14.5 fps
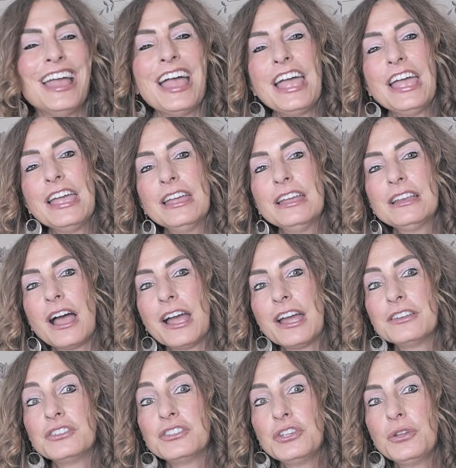And I
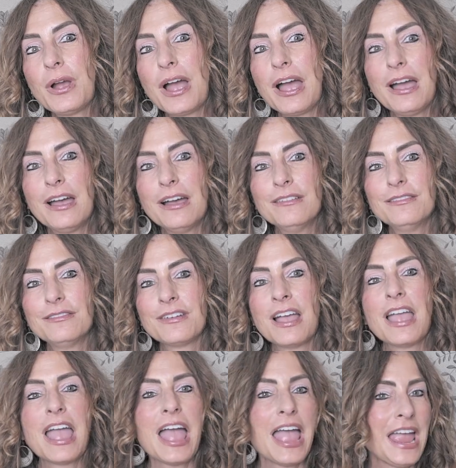do have
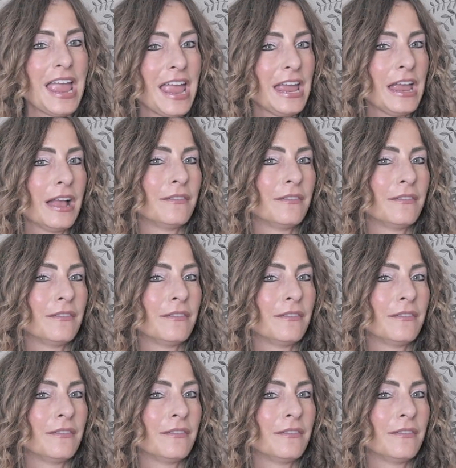a